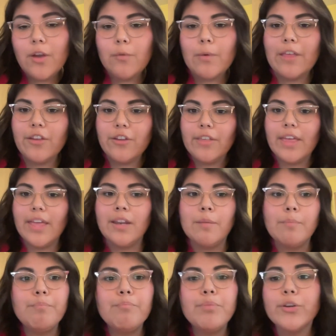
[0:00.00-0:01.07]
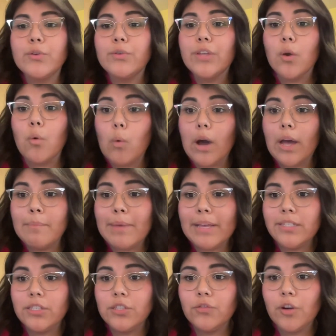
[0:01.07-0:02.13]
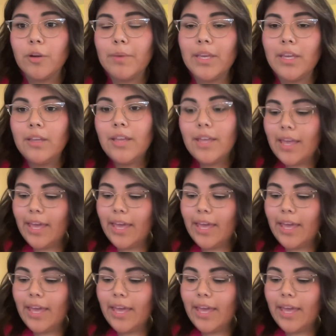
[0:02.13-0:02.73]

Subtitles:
rather than producing one message for me.